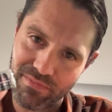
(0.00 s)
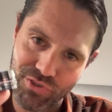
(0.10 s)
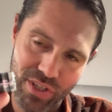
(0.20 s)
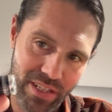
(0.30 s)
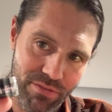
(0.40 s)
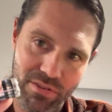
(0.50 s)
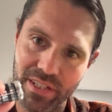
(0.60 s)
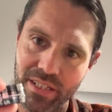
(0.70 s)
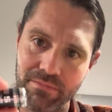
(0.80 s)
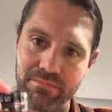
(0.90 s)
gently
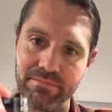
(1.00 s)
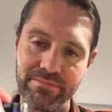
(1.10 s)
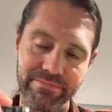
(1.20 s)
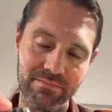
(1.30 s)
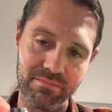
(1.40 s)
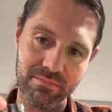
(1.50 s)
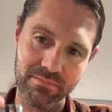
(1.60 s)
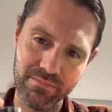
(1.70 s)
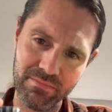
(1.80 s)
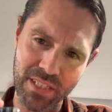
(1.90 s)
rolling it.
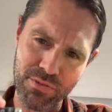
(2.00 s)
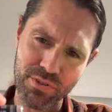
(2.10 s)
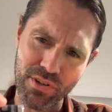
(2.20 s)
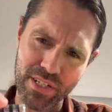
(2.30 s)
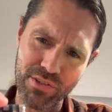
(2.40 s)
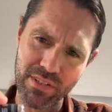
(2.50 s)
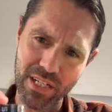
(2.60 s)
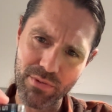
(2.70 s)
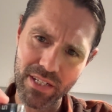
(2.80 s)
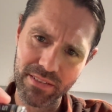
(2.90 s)
This will turn into a
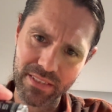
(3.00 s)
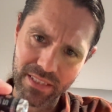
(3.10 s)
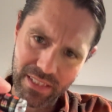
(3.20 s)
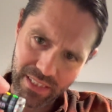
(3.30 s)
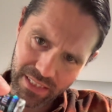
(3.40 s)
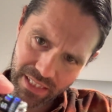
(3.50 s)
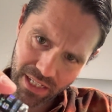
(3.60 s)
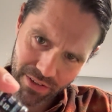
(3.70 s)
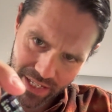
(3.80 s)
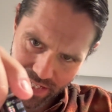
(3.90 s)
liquid. It
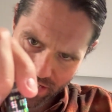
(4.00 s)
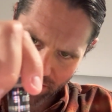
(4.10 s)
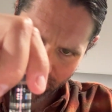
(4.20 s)
already is,